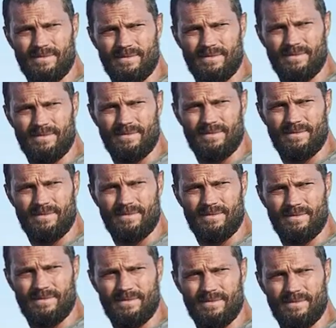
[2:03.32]

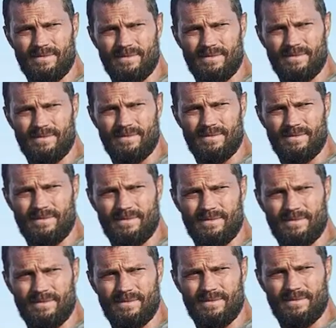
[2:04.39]

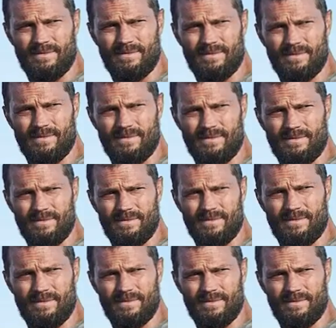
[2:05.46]

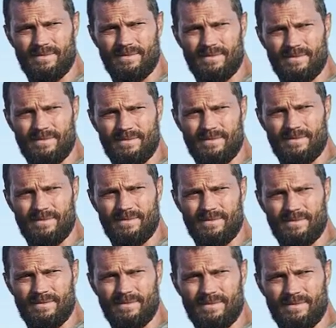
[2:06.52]

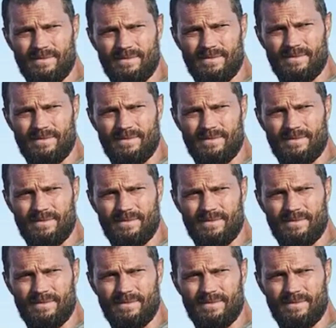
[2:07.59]
This person isn't speaking.